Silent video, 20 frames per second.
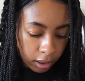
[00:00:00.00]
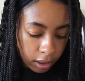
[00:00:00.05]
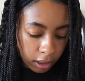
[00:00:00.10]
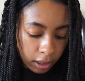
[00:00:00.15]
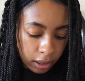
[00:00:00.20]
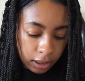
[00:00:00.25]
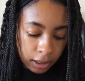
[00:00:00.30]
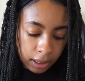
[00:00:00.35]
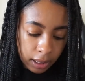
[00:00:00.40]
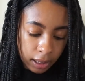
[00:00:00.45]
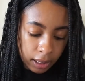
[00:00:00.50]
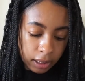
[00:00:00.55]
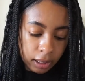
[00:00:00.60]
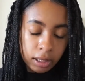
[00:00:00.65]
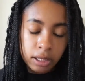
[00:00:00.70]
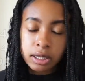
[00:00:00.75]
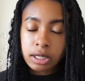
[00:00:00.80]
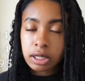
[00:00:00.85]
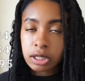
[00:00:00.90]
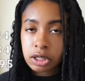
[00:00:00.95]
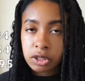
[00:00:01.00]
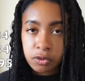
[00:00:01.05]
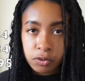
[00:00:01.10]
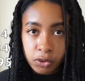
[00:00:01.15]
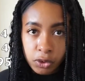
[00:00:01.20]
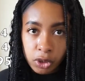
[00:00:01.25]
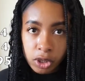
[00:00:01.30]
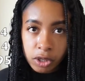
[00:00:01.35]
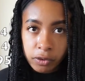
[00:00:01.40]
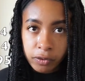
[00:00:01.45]
Indiana,
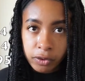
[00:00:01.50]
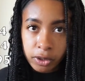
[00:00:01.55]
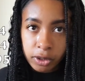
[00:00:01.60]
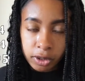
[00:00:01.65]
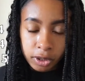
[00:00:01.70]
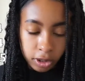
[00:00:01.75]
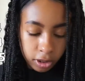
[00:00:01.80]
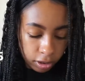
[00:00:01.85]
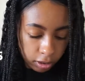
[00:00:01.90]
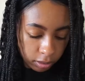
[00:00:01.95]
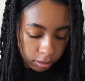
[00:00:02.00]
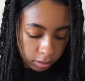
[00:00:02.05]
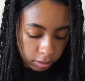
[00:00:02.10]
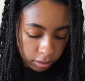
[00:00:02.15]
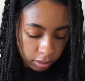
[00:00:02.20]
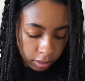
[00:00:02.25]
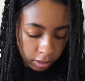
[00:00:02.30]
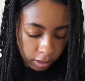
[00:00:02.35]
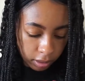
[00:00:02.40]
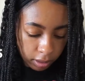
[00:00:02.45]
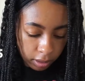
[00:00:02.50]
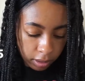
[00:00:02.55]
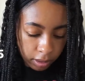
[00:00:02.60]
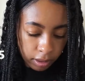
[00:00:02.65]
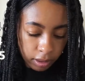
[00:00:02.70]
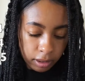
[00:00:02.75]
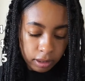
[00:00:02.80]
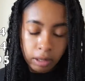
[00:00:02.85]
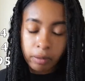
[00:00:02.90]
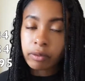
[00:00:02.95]
$64,000 for a low,
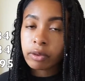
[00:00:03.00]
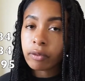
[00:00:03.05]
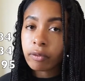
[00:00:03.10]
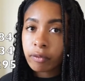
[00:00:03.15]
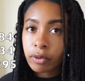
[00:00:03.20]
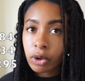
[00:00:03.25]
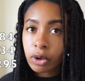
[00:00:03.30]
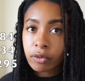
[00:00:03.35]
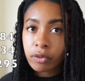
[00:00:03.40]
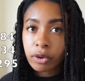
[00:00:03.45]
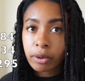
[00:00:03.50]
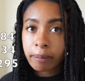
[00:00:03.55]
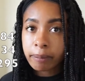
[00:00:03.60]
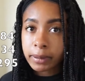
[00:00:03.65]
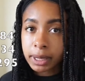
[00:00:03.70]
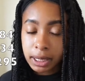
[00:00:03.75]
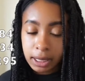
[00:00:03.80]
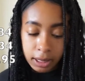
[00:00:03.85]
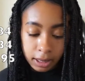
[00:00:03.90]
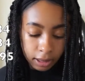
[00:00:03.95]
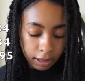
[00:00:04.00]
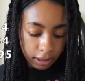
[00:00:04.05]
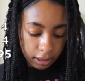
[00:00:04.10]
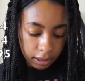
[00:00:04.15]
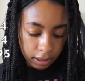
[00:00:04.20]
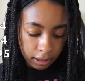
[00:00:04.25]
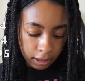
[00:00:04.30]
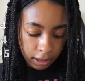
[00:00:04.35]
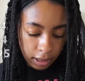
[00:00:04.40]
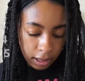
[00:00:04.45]
74 for
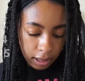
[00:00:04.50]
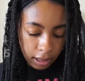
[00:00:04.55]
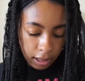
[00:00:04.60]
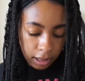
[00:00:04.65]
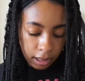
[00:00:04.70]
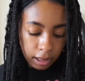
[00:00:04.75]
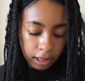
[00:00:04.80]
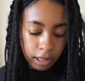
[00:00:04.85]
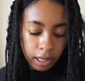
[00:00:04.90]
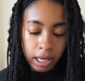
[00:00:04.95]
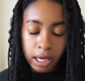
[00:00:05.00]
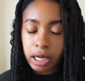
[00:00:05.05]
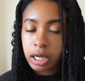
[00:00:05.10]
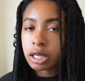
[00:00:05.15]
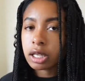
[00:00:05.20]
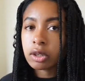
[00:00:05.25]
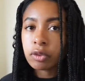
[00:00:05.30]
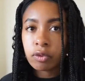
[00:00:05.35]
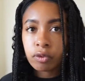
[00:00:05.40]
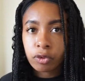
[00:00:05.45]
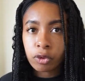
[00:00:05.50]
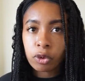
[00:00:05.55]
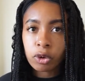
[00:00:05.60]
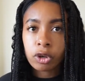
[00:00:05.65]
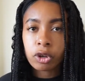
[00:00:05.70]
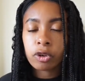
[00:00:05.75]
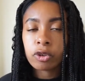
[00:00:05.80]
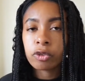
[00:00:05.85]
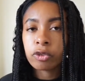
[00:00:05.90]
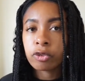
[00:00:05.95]
median, and
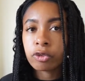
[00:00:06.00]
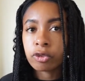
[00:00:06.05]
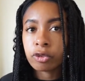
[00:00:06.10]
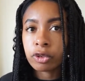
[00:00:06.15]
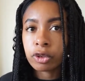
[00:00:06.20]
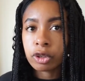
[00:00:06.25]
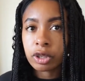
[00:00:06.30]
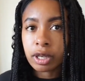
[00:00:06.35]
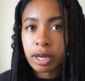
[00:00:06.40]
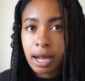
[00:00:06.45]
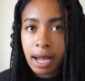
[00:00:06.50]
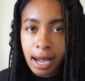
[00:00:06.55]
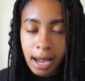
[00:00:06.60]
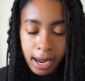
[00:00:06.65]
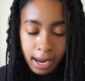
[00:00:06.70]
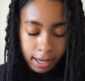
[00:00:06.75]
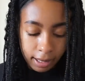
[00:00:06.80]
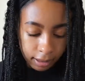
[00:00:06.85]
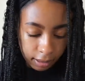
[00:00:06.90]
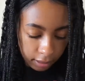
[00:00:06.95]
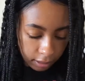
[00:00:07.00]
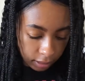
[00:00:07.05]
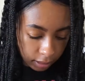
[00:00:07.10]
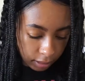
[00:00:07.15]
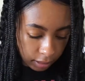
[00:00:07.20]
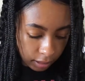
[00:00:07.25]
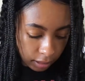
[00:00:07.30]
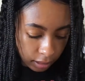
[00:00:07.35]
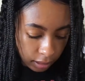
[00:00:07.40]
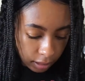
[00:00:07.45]
84 for high.
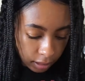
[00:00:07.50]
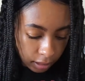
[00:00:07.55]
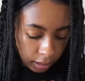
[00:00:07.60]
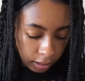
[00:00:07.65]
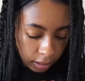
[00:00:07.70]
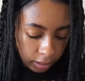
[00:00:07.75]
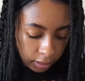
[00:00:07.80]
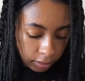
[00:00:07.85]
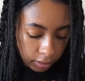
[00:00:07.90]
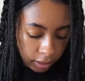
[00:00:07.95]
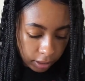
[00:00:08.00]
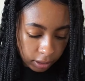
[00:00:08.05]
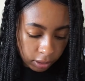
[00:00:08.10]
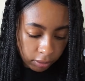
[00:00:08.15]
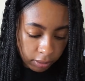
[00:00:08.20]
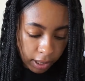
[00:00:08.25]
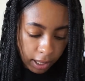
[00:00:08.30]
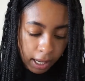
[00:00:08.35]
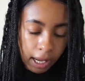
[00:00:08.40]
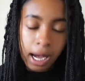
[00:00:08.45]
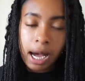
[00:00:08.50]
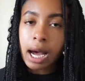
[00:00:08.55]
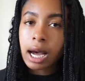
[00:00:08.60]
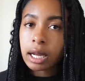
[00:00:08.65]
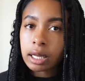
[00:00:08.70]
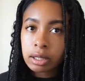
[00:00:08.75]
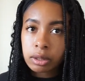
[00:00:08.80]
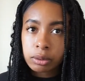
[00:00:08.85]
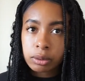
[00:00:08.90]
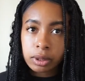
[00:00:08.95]
Then you got
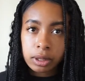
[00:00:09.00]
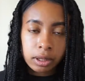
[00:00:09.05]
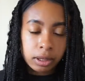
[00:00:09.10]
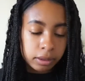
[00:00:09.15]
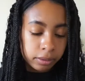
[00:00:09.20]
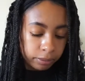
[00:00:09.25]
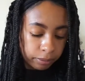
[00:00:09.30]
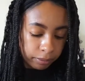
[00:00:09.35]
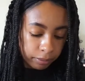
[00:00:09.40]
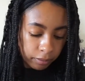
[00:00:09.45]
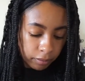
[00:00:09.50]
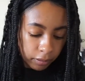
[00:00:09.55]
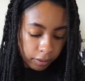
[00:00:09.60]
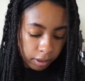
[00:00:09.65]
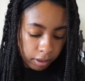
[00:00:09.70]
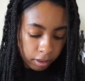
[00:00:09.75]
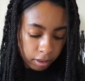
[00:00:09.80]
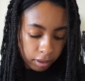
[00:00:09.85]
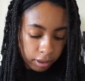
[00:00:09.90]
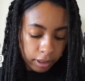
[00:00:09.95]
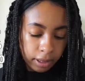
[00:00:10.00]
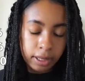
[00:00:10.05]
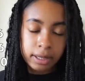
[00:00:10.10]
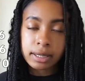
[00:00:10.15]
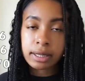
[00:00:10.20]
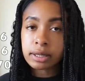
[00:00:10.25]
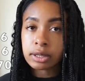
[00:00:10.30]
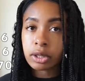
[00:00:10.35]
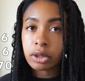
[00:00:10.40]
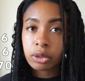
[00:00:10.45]
Iowa, you're looking at
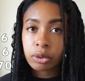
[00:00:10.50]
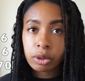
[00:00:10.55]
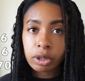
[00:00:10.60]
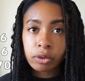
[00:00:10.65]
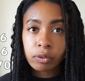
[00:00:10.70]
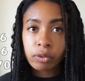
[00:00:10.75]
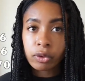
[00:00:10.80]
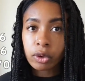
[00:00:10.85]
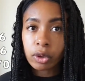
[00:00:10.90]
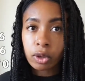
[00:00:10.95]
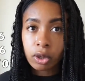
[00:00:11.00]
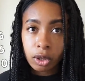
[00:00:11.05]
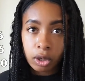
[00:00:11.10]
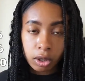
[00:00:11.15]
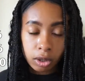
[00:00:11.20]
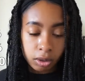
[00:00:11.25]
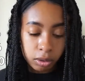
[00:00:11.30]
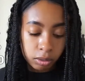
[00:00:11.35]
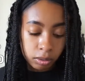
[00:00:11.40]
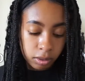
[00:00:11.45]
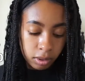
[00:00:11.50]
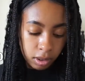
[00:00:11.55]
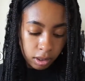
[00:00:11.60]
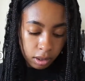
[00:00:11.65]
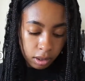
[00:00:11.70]
63 for low,